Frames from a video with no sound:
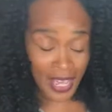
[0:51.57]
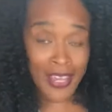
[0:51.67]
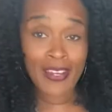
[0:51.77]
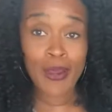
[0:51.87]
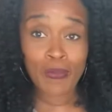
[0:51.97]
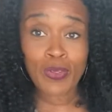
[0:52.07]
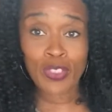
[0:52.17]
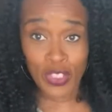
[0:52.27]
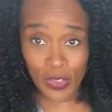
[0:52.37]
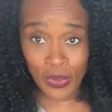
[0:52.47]
Number
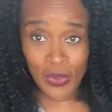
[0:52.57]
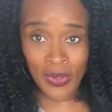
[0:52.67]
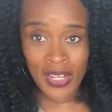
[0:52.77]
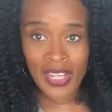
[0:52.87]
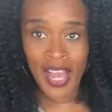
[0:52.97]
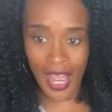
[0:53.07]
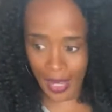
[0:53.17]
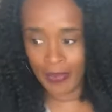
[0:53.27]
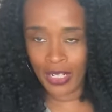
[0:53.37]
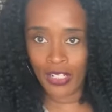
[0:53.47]
two,
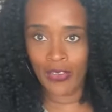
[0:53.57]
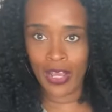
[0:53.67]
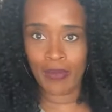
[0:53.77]
I'm gonna learn how to